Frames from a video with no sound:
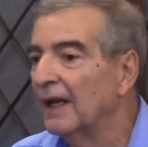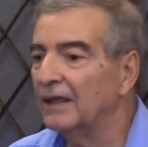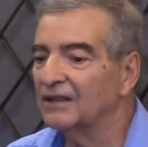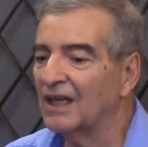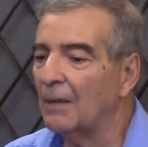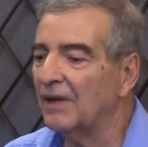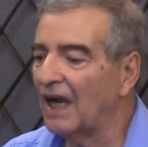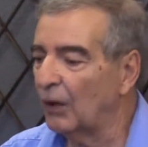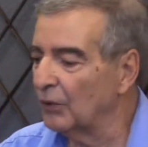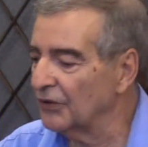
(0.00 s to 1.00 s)
And he's coming
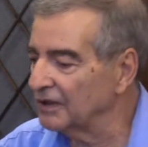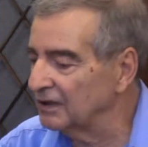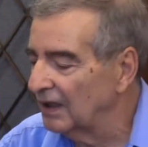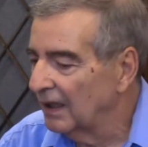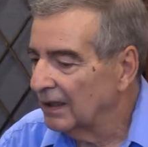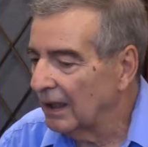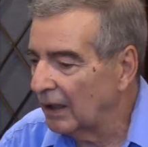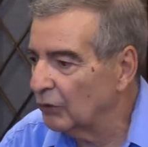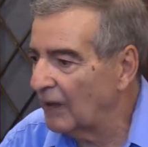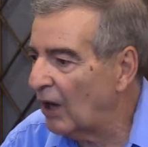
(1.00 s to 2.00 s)
out with this
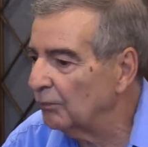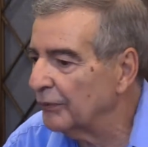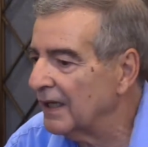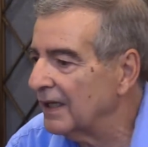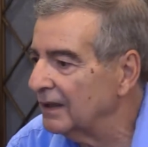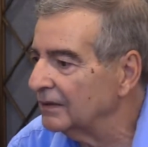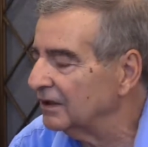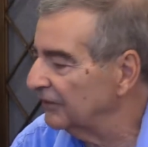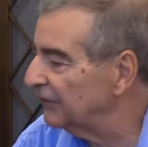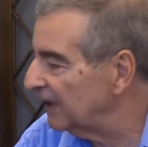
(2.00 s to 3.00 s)
groundbreaking
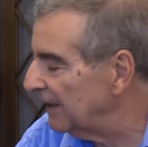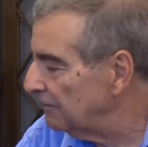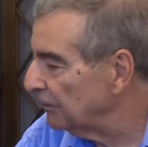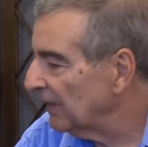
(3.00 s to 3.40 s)
symphony,